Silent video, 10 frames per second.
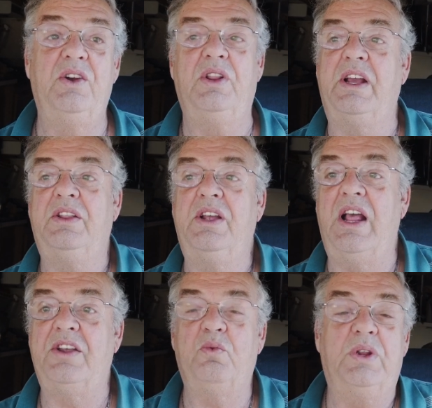you know, like,
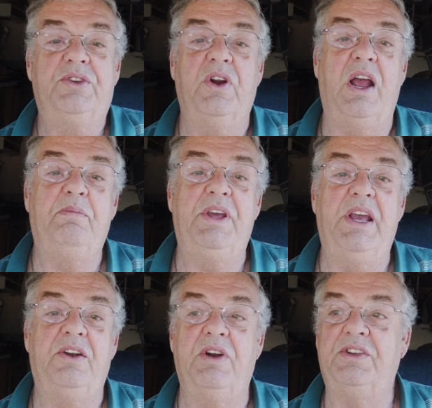they're asked, what's your
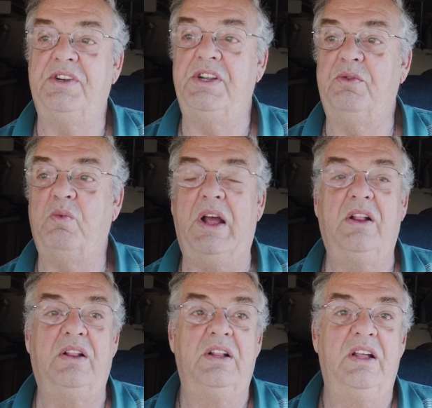IP address? And I said,
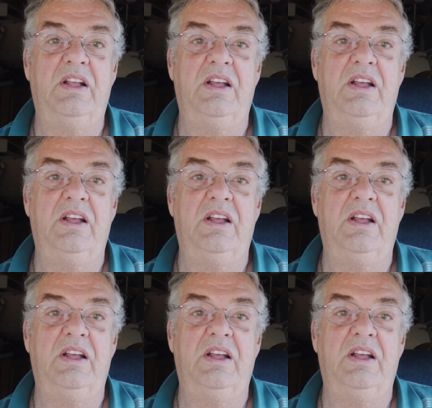well,